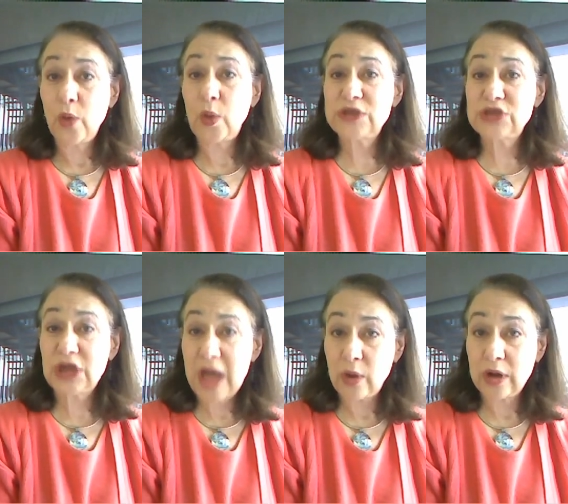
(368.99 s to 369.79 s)
was
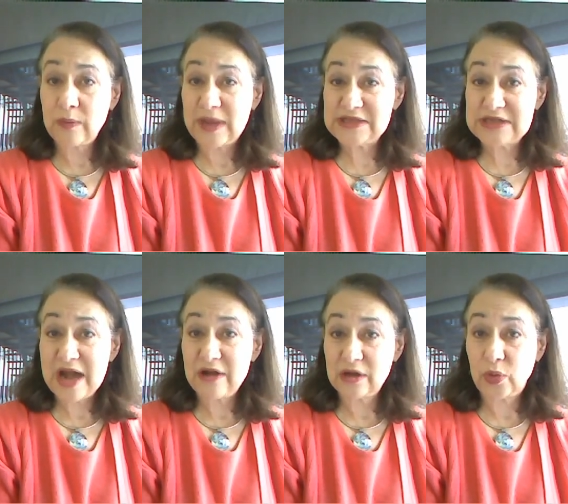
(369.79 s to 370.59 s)
lowered by
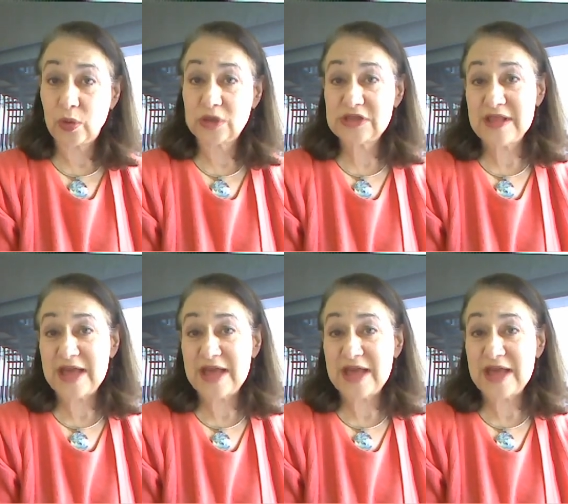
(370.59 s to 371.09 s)
Standard & Poor's,